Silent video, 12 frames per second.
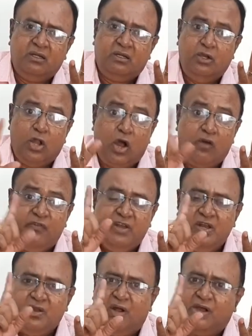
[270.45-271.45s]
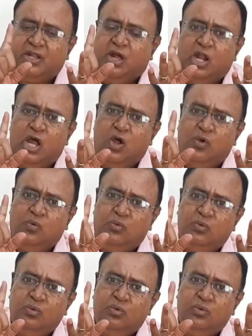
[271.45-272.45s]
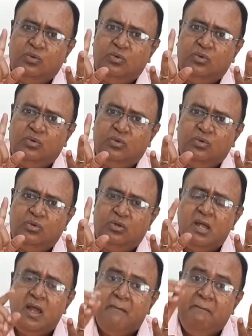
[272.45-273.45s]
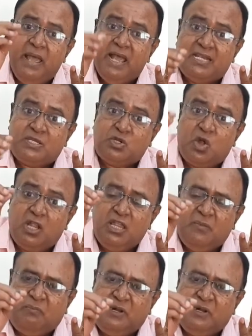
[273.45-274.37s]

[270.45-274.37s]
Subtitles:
Law will not allow. Based on the